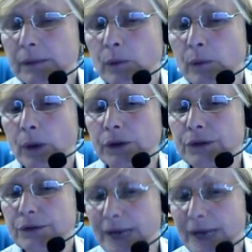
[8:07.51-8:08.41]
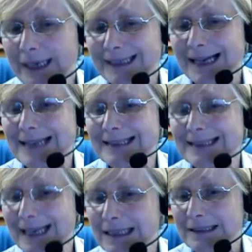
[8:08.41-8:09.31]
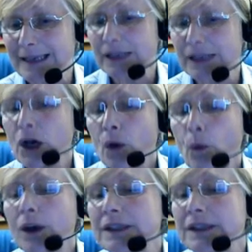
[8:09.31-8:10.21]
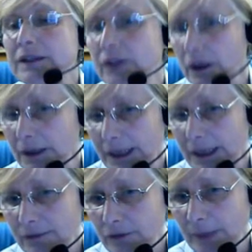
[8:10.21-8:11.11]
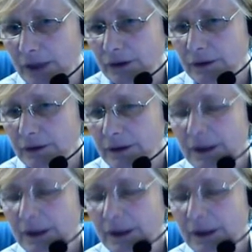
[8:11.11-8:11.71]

we want you to recognize and understand what is scholarly information.